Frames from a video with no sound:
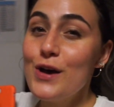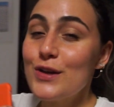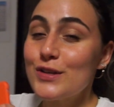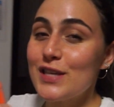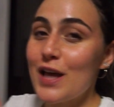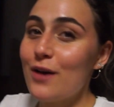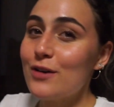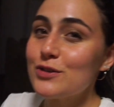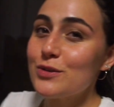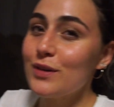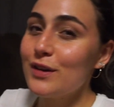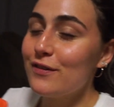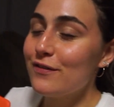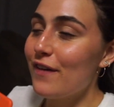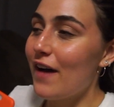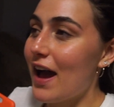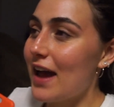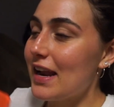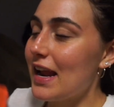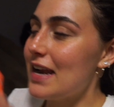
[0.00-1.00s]
So that was really
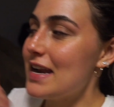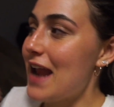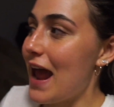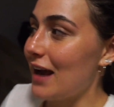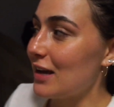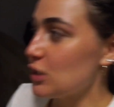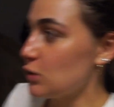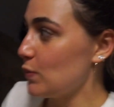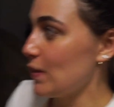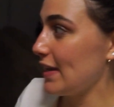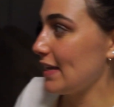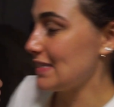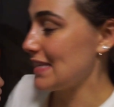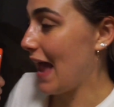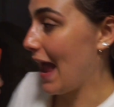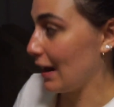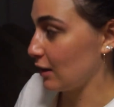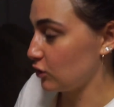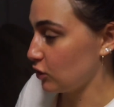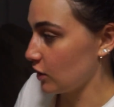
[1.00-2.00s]
fun and next week is
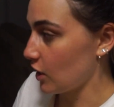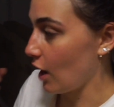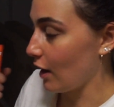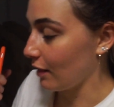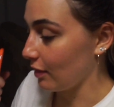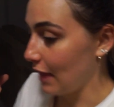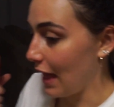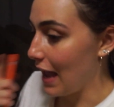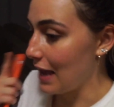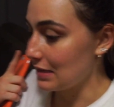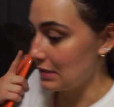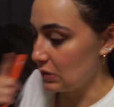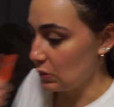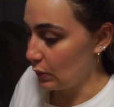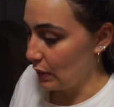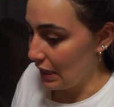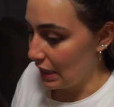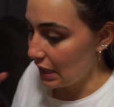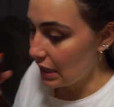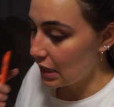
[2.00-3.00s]
actually our last
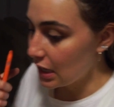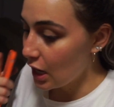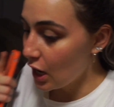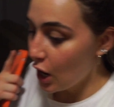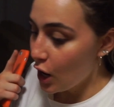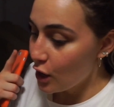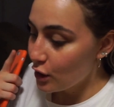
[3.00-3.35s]
week.